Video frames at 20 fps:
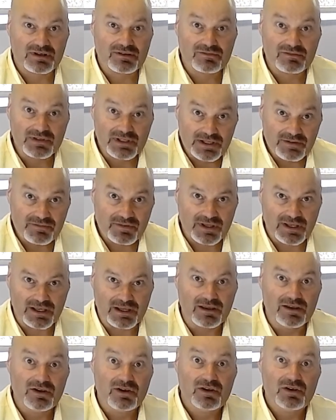of
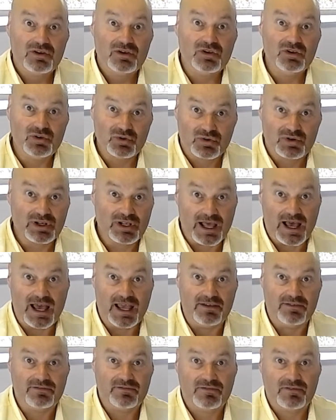living your
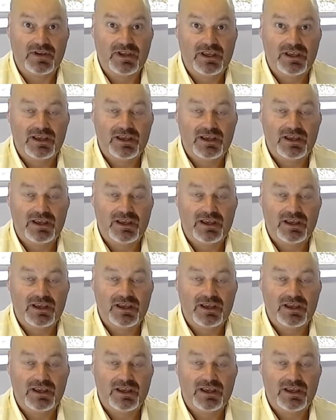life.